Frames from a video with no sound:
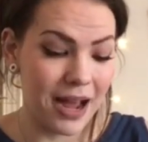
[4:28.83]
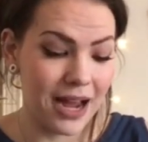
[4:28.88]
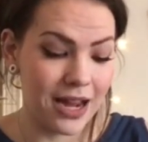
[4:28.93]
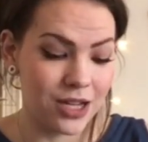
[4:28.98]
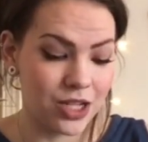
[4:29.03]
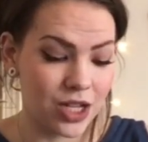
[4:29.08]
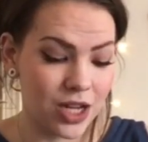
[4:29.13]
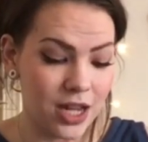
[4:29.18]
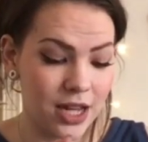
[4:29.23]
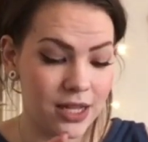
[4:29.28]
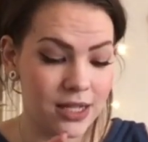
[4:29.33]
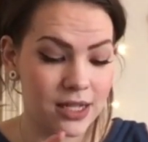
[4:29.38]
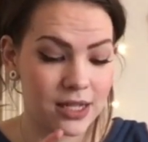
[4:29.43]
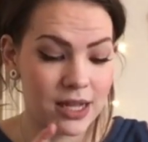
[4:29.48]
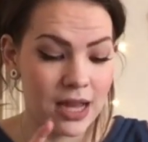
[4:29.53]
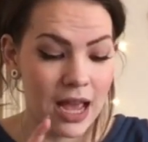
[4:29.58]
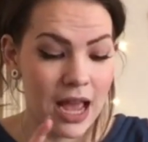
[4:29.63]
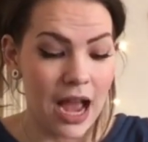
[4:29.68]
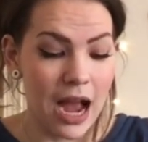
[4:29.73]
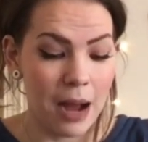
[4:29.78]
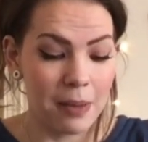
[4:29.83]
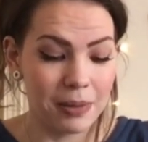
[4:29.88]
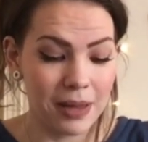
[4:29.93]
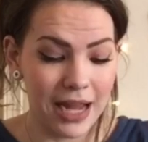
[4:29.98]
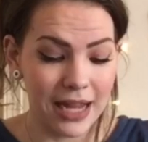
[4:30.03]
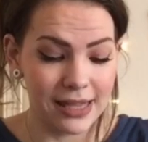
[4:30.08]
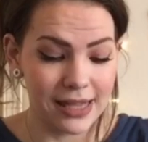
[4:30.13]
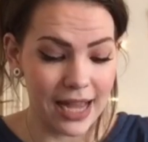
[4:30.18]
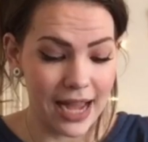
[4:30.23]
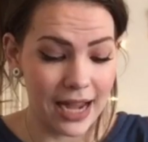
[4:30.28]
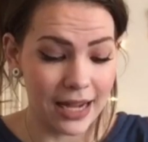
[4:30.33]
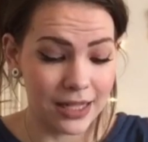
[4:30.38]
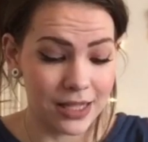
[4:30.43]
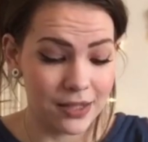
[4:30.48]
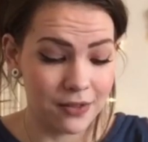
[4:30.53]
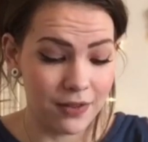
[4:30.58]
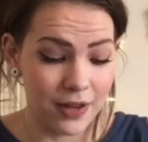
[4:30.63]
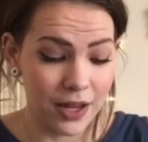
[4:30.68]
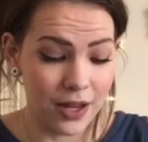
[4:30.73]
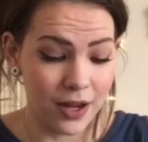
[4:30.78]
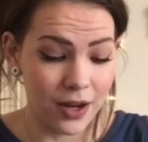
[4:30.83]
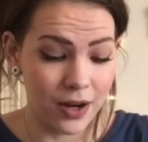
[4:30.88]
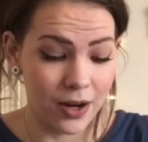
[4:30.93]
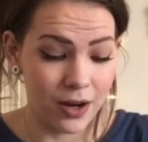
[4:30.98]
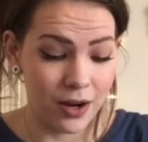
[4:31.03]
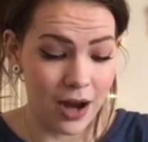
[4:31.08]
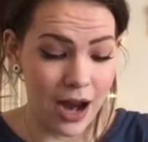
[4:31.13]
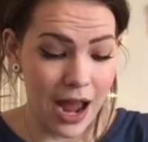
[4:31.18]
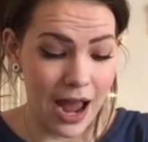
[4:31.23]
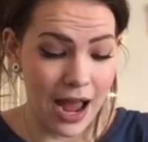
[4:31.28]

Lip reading: I just applied the activator